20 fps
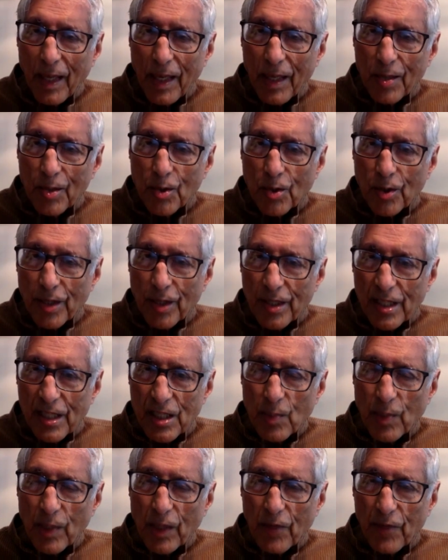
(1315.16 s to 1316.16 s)
So this is
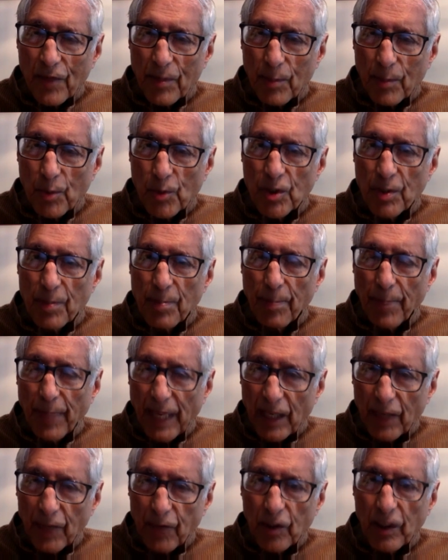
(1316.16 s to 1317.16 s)
one of the most
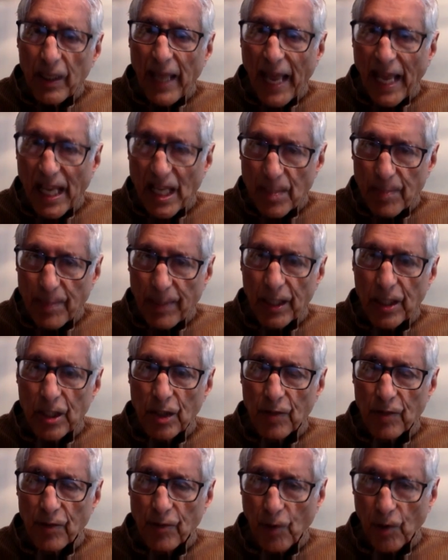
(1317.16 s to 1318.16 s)
painful aspects
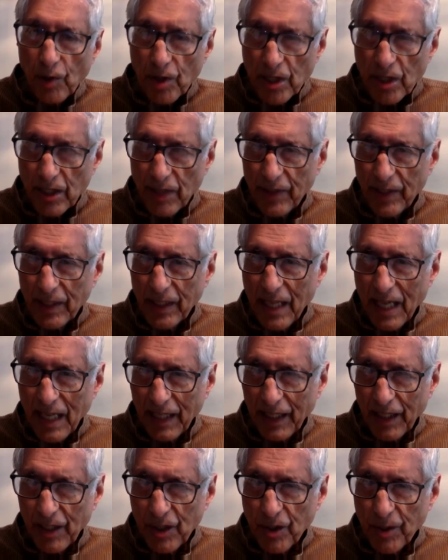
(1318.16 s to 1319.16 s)
of the 47
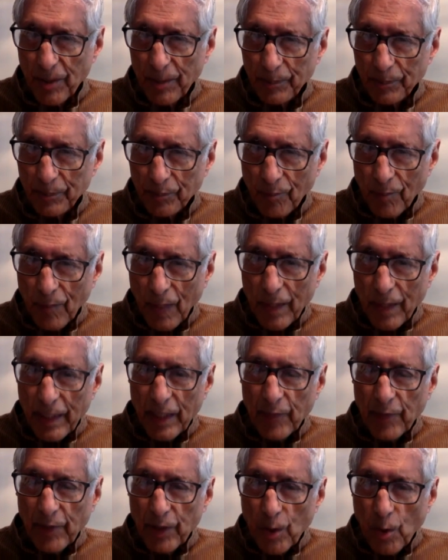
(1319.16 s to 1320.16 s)
carnage,
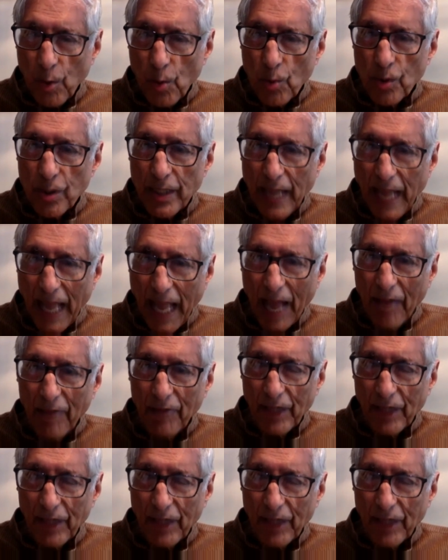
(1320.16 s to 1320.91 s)
that we don't have